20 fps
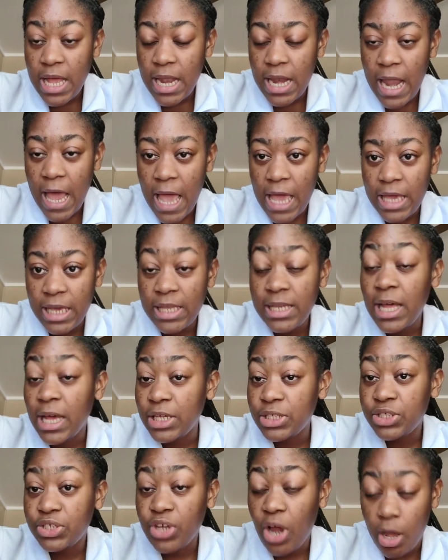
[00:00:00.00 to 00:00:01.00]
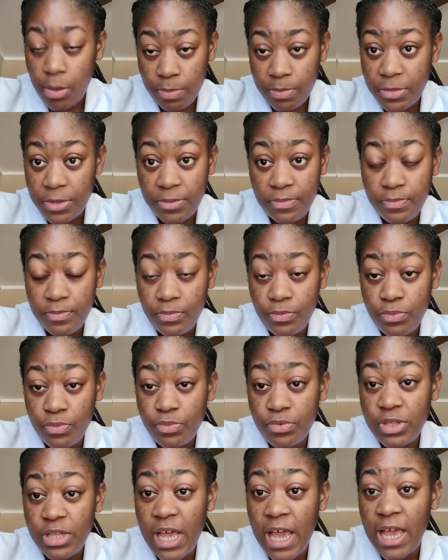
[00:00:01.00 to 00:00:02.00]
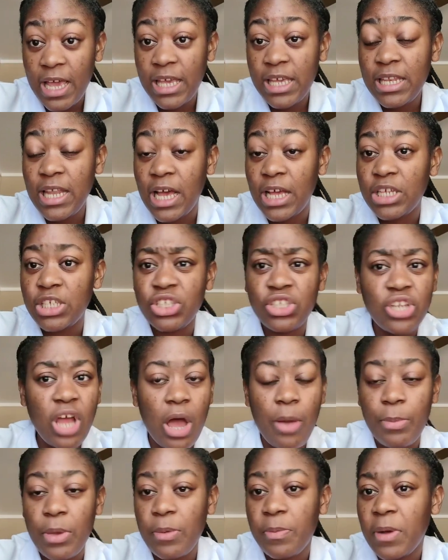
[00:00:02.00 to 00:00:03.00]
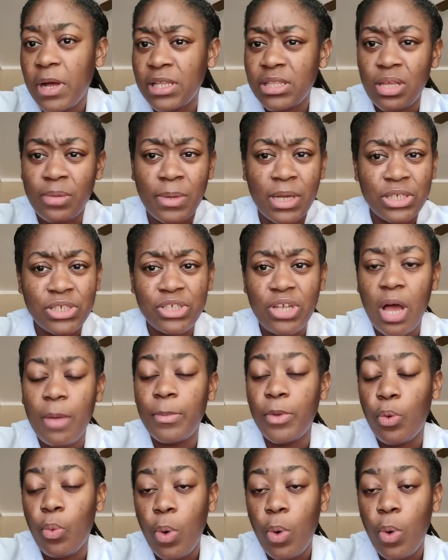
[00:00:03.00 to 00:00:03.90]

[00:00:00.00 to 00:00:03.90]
Like it has shocked me. Like it has shocked me from top of shocked me.